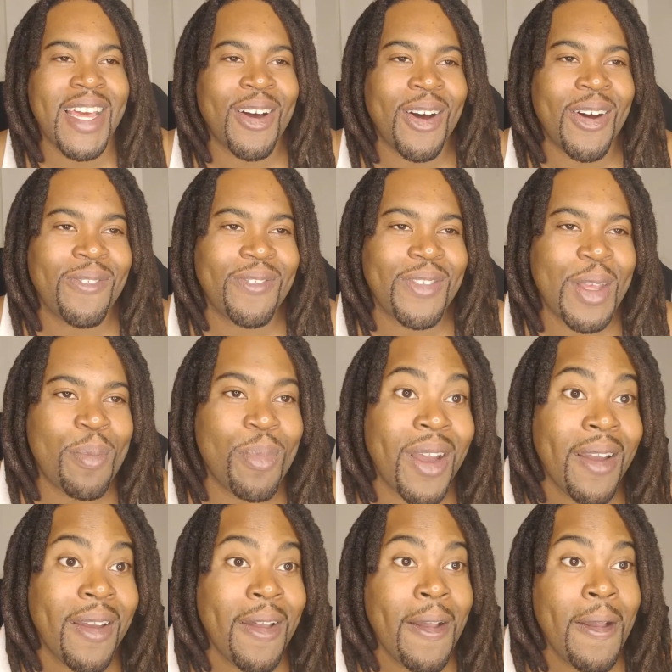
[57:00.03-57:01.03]
often.
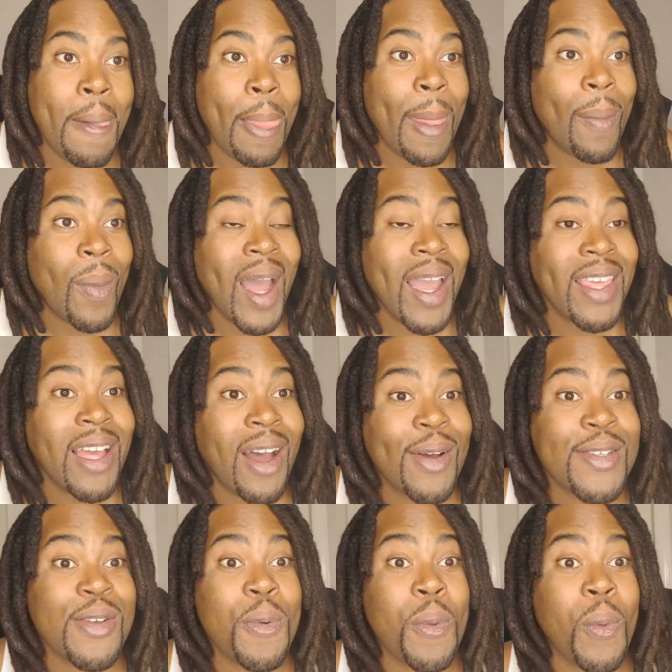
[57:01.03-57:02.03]
But why y'all
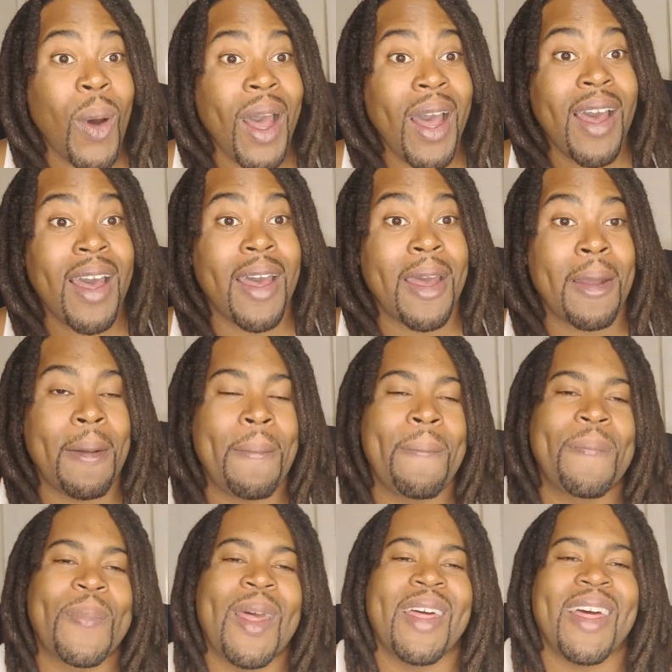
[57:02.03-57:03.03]
so quiet?
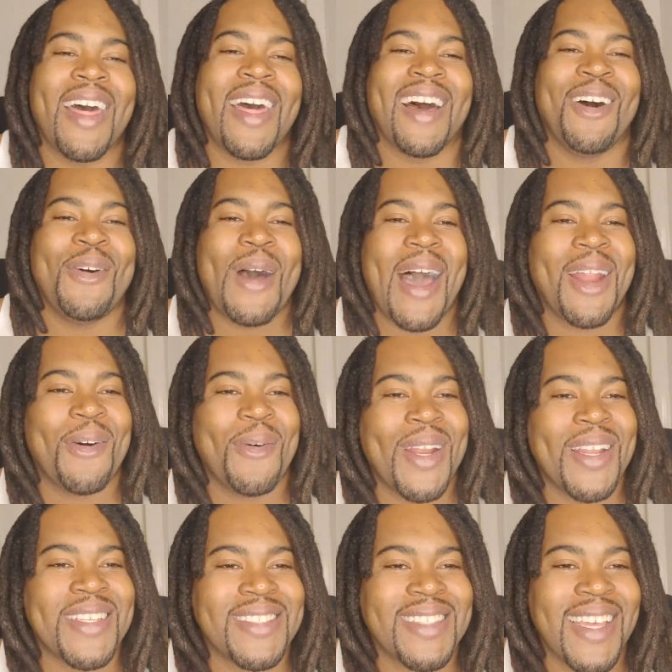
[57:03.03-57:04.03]
I don't
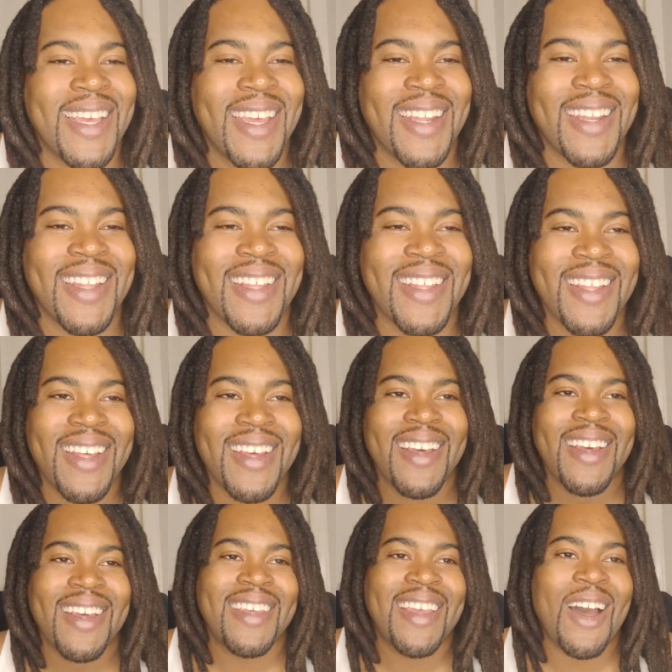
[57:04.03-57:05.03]
understand it.
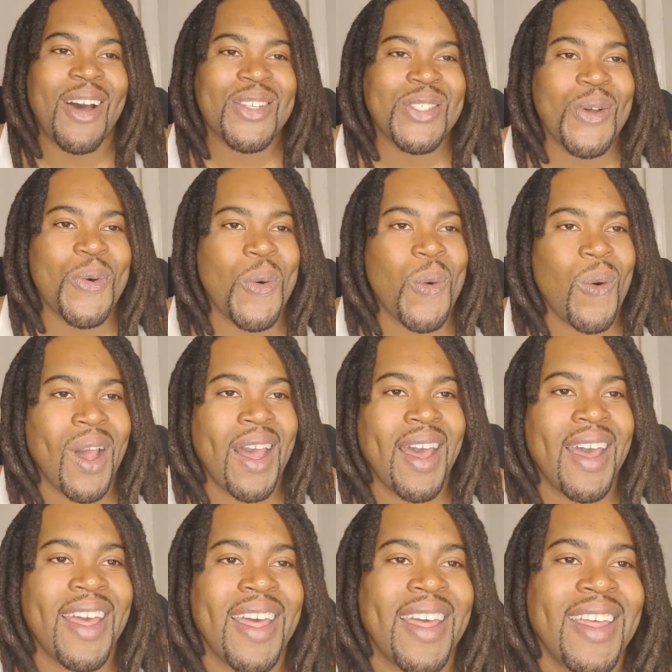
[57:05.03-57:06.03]
Y'all so
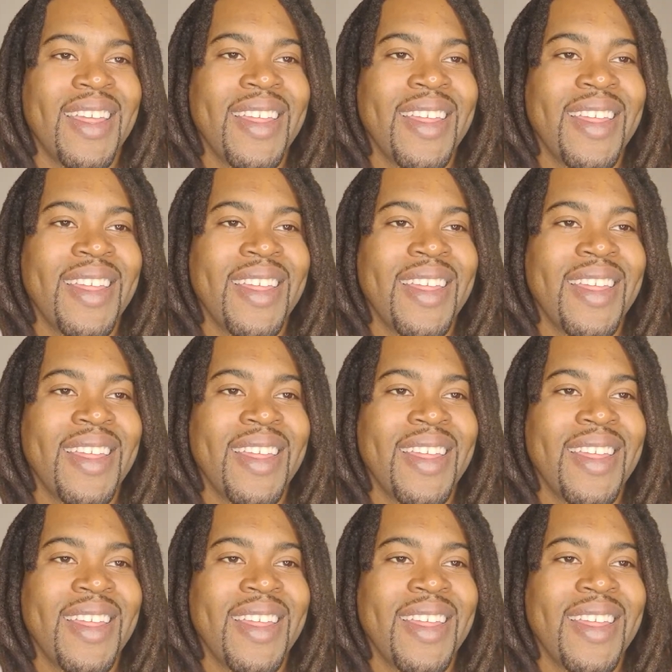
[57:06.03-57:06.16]
quiet.